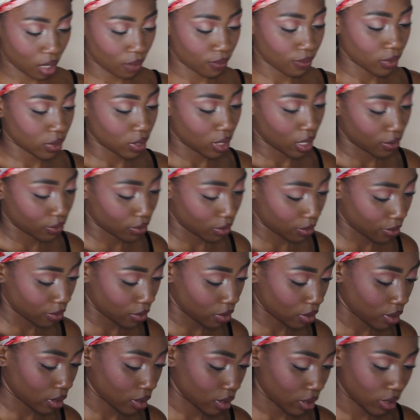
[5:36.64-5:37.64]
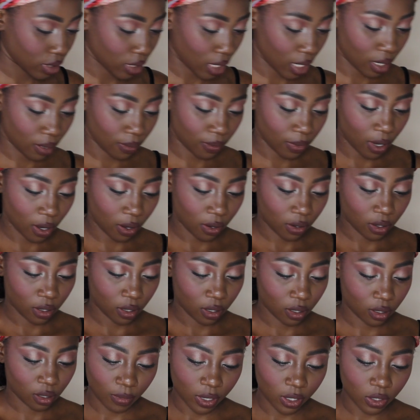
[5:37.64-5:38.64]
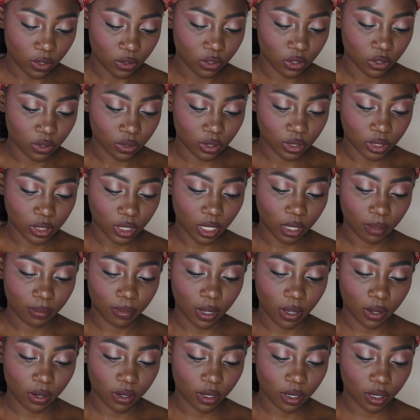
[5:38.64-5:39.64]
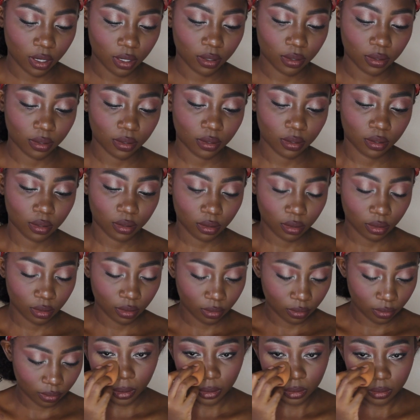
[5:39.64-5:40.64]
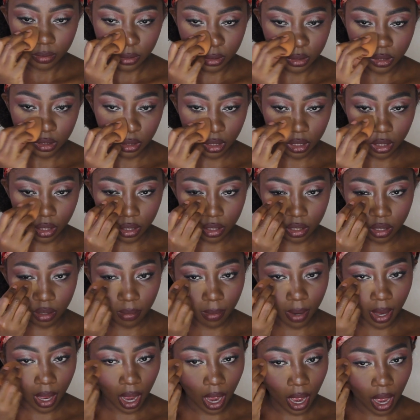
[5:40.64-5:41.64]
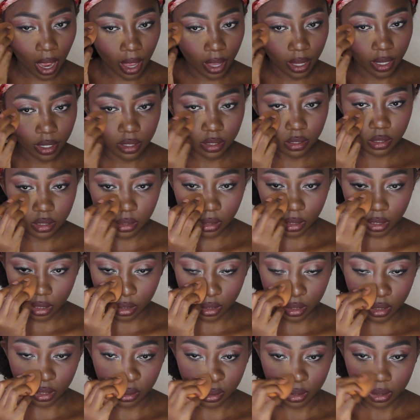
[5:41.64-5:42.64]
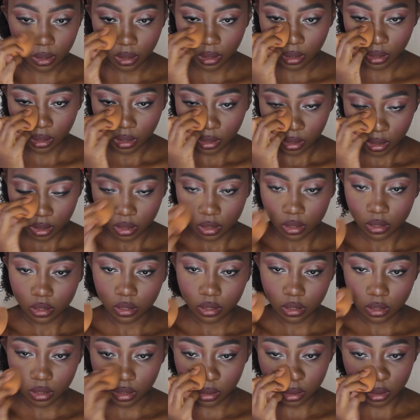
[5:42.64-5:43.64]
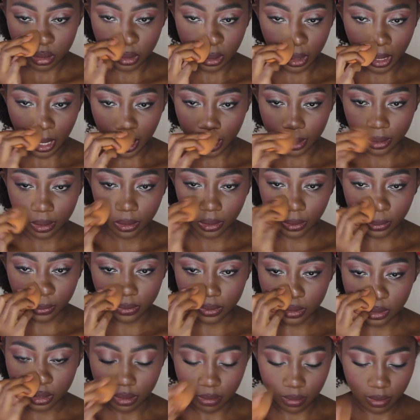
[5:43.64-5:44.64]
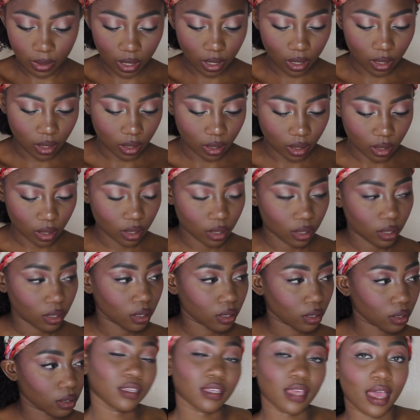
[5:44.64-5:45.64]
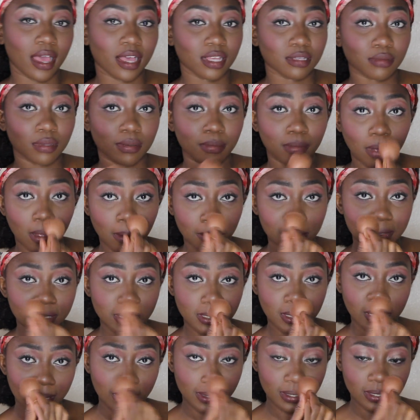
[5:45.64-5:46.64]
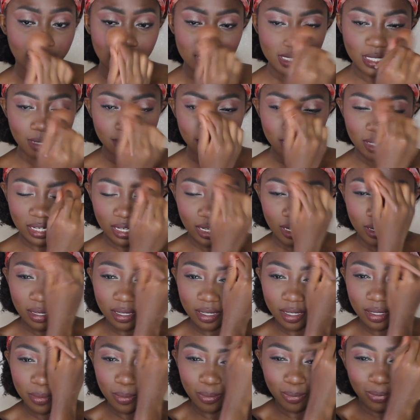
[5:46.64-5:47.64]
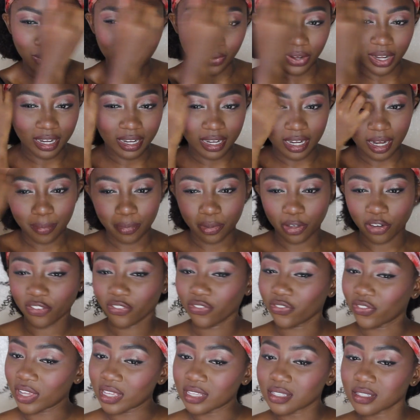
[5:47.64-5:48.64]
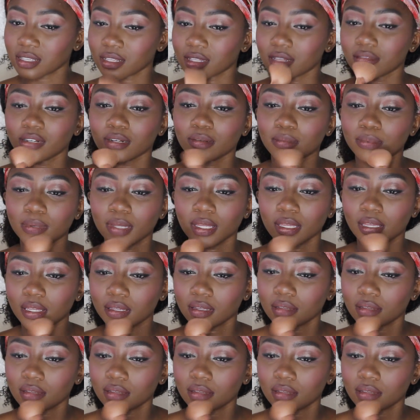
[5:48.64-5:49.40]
I'm gonna have to put on setting powder, my usual setting powder. Especially like under my eyes, like it's just not cute to me. Yeah, as my mom would say, you need something to brighten up your face a little bit